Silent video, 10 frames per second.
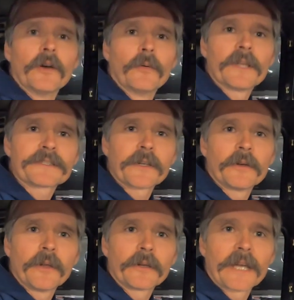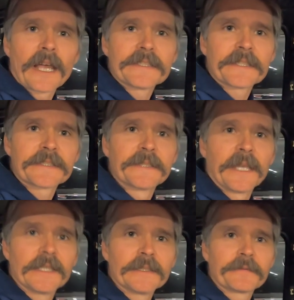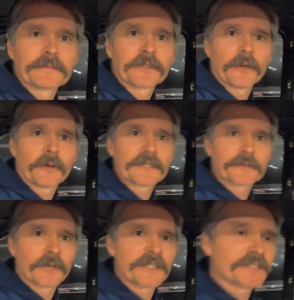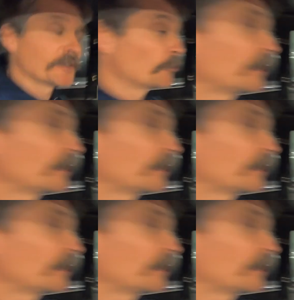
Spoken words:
What's going on, guys? This is Danny from Slow Restoration, and